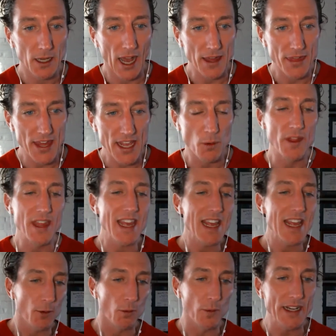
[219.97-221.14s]
I think
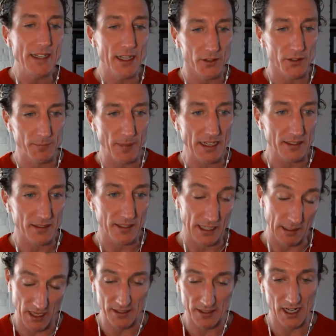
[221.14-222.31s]
within the retail space, and
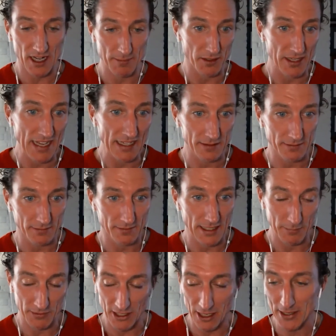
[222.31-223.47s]
I'm not talking about
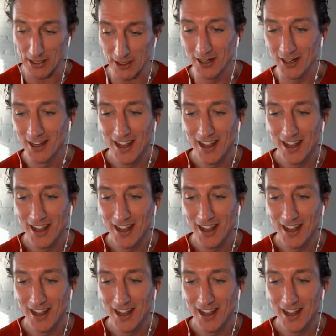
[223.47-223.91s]
GameStop here.